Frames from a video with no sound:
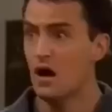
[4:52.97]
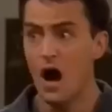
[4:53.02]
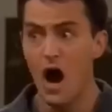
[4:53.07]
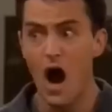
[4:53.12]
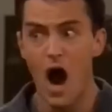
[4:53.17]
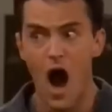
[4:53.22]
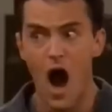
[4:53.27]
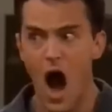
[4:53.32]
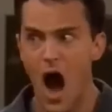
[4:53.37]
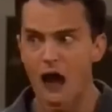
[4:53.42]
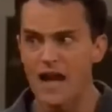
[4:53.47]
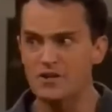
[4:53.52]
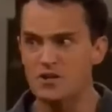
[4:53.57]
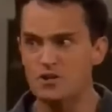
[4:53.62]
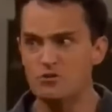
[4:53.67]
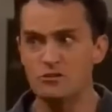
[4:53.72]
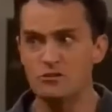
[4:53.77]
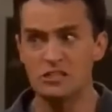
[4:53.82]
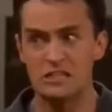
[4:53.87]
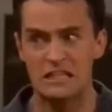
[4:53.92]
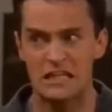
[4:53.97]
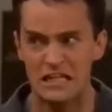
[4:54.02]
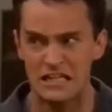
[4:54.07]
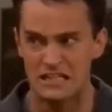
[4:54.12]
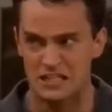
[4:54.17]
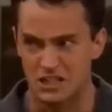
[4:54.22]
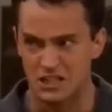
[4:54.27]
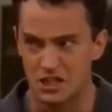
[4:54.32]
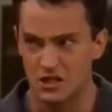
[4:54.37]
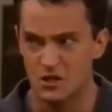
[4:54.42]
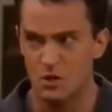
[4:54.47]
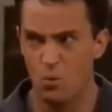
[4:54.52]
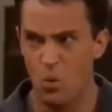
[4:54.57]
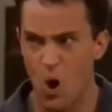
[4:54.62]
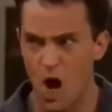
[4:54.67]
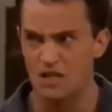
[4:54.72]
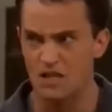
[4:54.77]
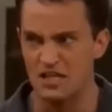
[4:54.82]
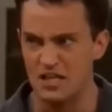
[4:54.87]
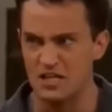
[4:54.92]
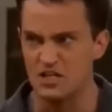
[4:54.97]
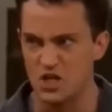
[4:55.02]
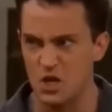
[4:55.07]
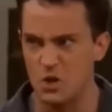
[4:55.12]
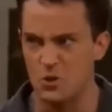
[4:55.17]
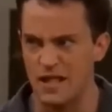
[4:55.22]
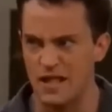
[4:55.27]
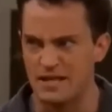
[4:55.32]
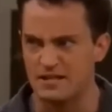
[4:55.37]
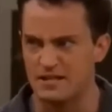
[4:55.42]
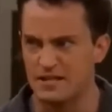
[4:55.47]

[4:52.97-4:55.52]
I do not want this unit.